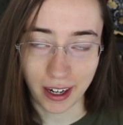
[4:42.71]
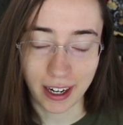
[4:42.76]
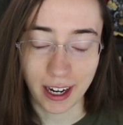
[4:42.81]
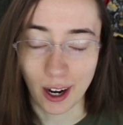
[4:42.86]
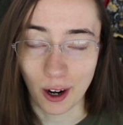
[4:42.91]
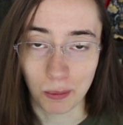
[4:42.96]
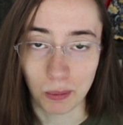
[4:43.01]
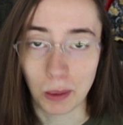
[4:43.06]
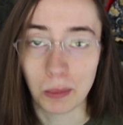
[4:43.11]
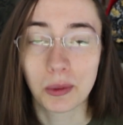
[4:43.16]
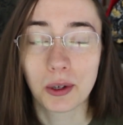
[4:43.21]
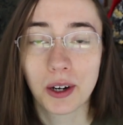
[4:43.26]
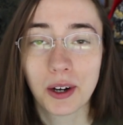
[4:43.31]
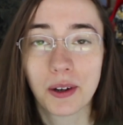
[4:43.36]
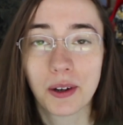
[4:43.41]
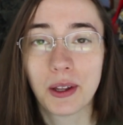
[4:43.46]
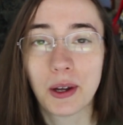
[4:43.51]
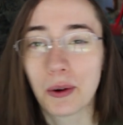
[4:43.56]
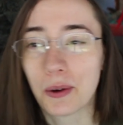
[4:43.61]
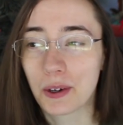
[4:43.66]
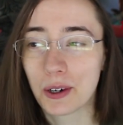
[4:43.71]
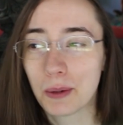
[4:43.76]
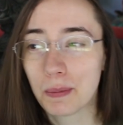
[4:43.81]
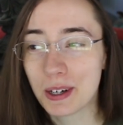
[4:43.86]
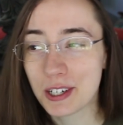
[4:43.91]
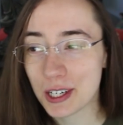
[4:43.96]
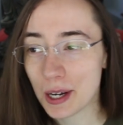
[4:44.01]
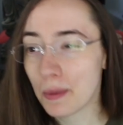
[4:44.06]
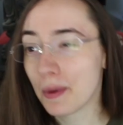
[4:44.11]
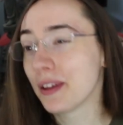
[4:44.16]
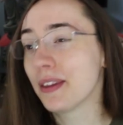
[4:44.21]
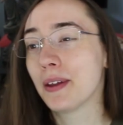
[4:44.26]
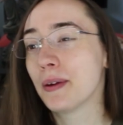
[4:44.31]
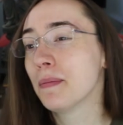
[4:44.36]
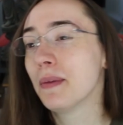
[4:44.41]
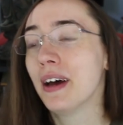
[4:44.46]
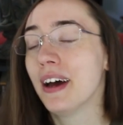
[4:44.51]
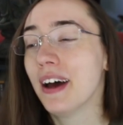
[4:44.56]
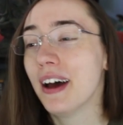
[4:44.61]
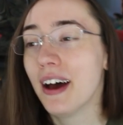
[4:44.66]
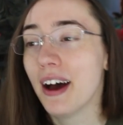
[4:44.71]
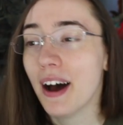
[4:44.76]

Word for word: can't remember the order in which I read them.